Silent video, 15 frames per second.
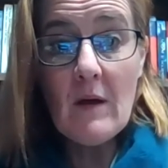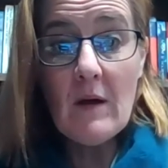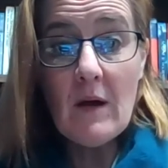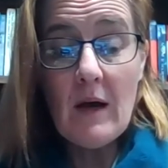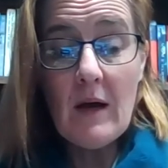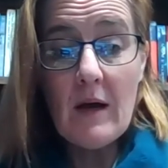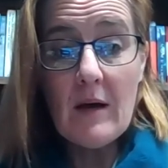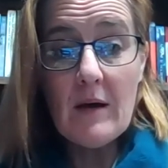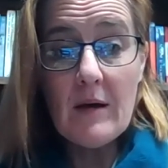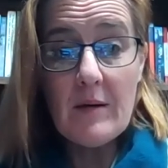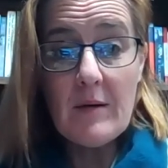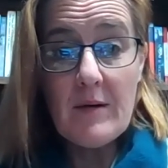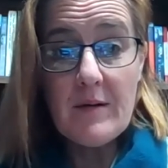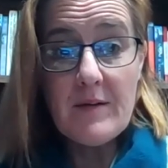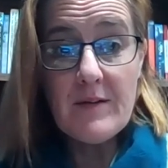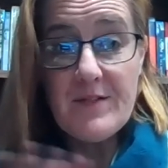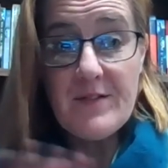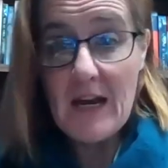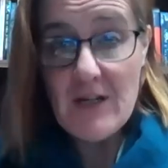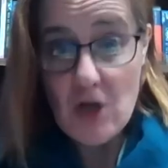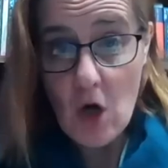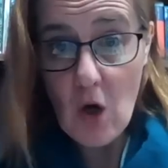
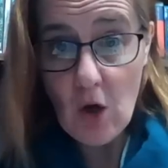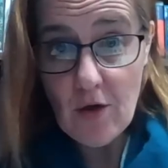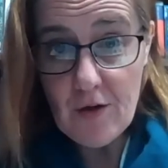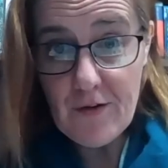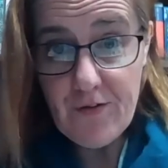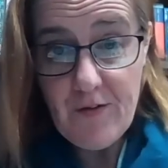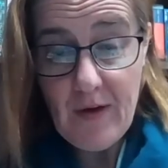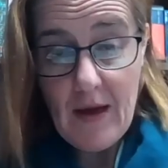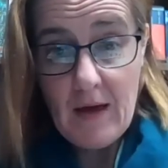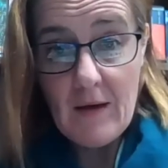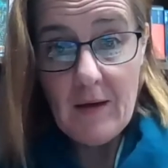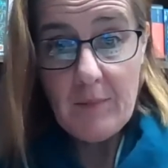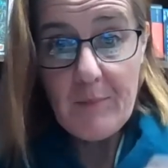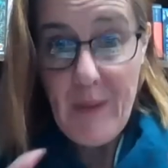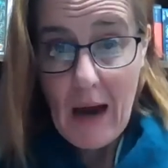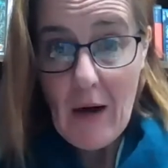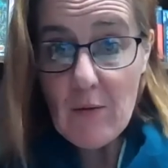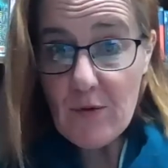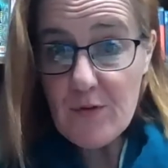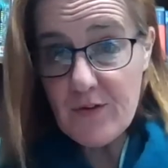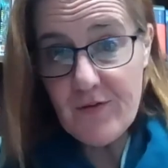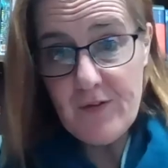stacked a whole lot of
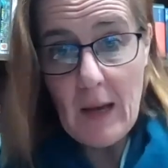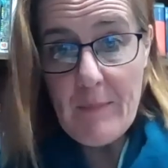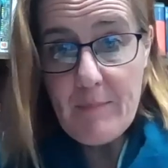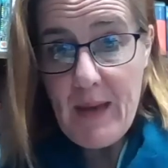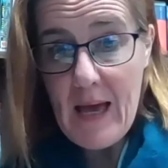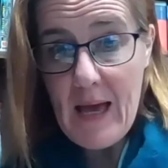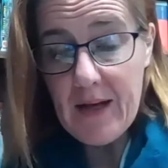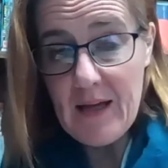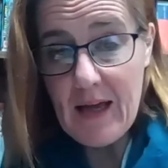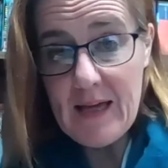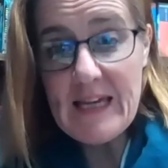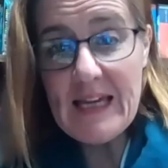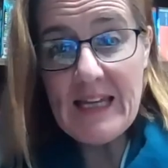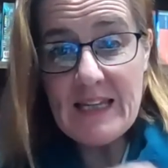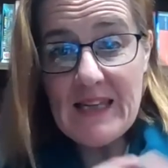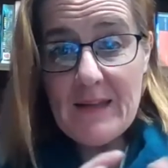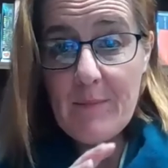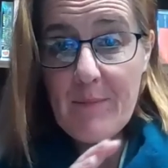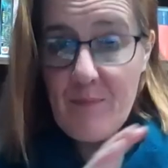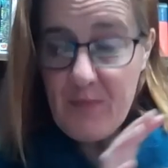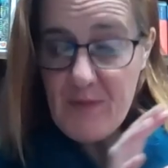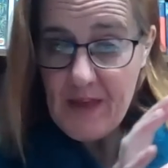barrels of gunpowder
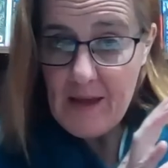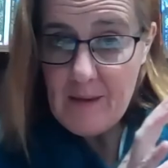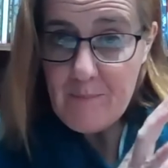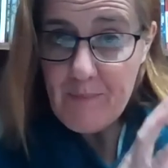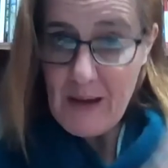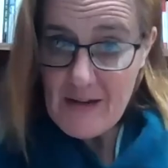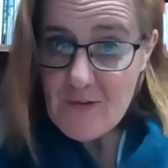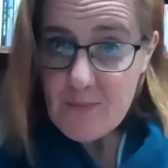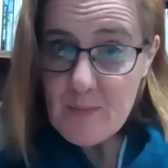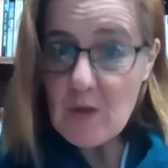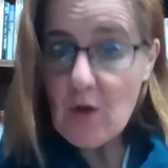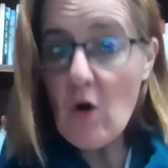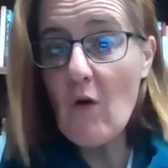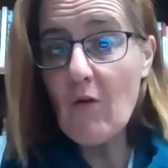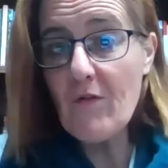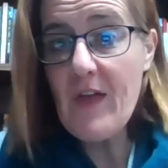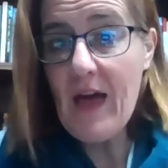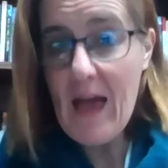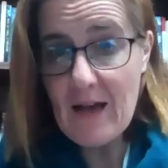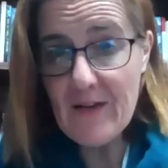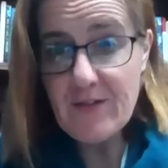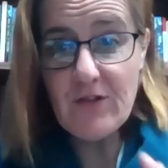in the basement of the
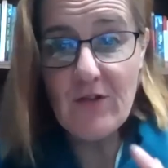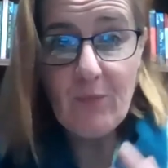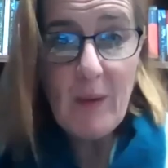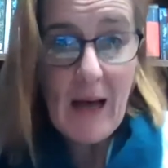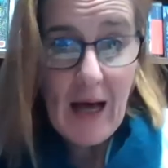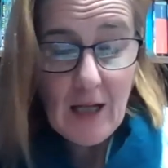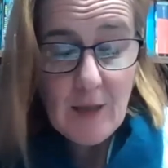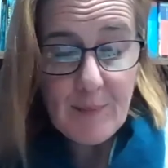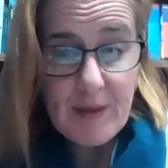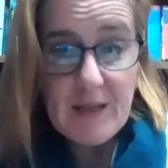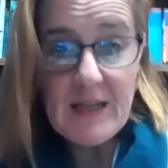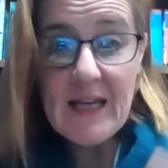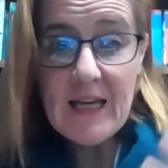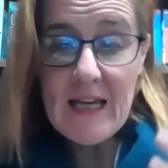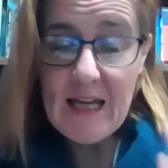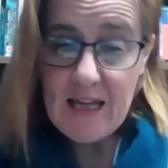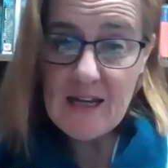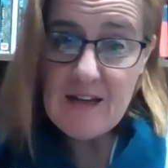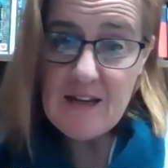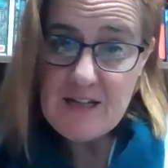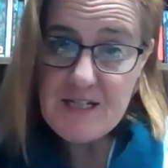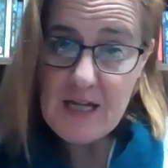Houses of Parliament in
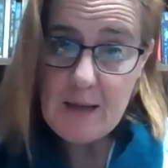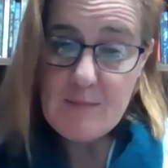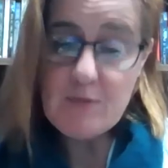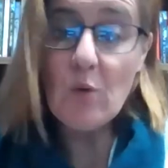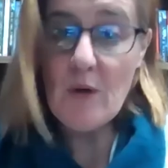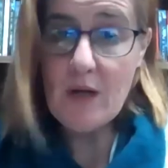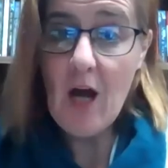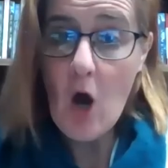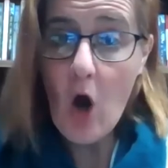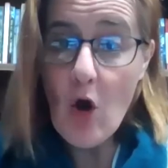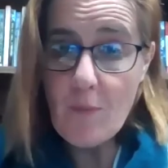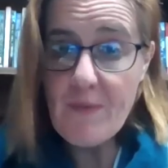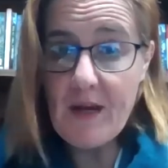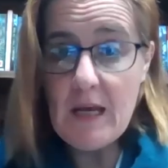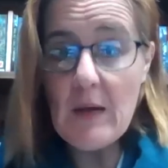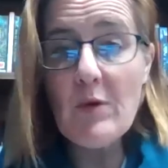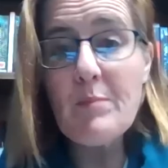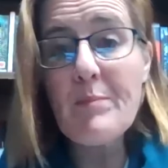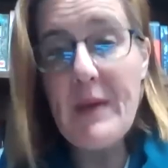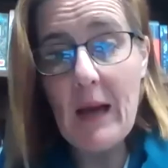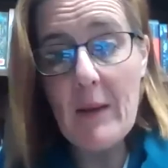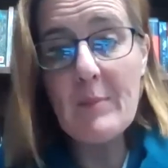an attempt, or in a hope, that he would
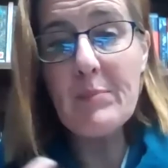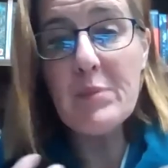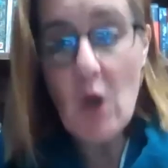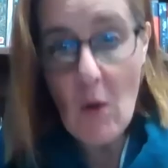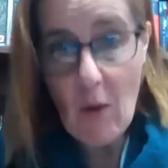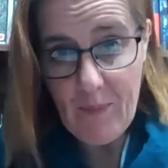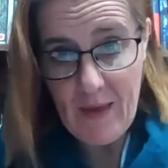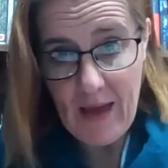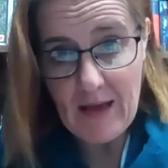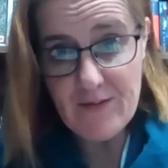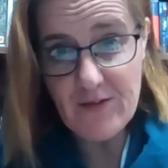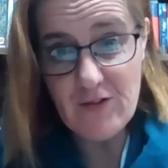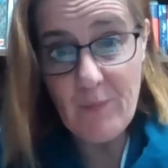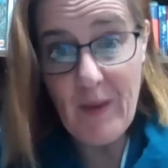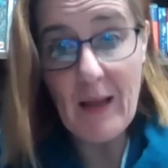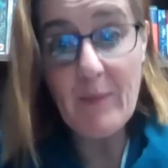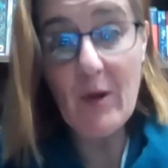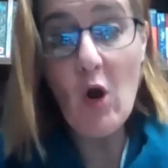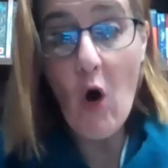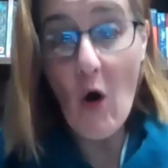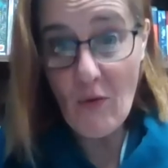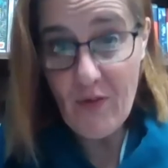be able to blow up the Houses of Parliament
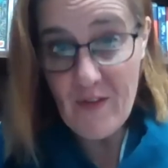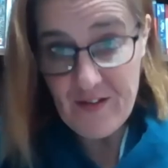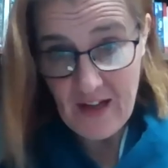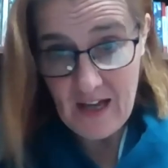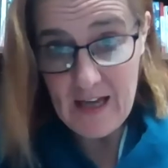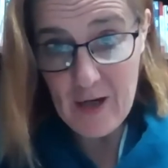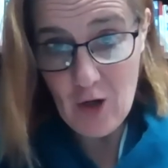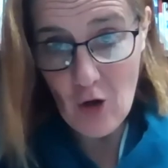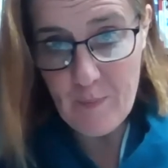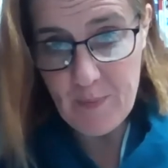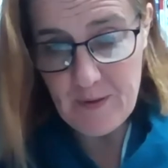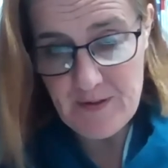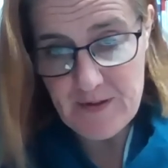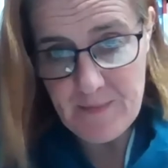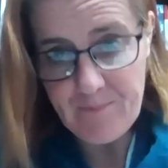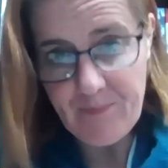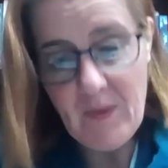on the day it opened.